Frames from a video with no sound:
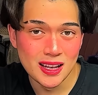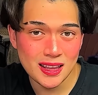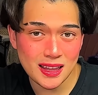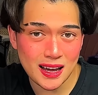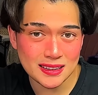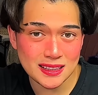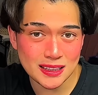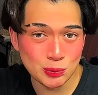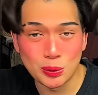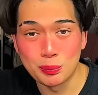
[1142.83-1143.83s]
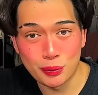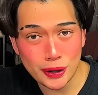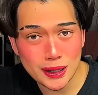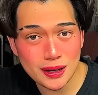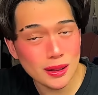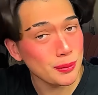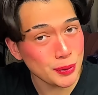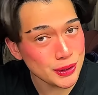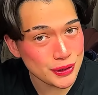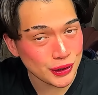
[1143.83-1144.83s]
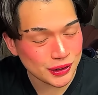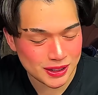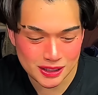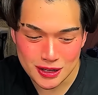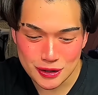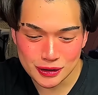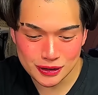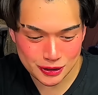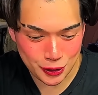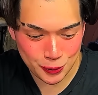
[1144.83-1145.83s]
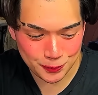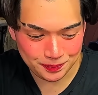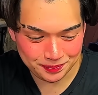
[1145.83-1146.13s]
that it will break the printers. So